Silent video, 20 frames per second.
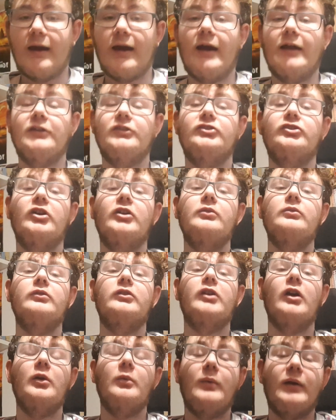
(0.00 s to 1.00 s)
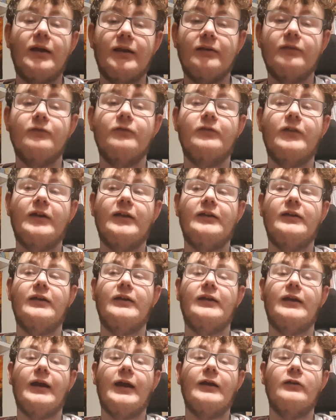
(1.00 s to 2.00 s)
and don't go in
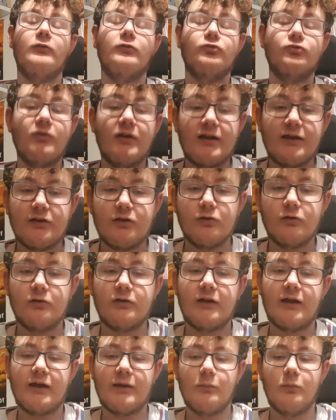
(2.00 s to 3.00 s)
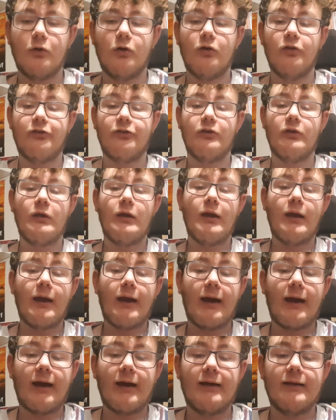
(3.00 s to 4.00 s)
thinking how great Your Name was
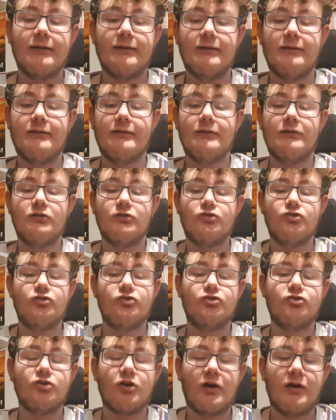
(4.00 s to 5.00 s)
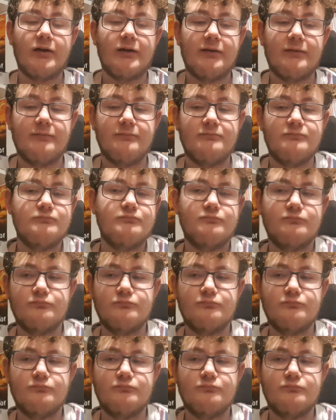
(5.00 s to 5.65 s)
and try and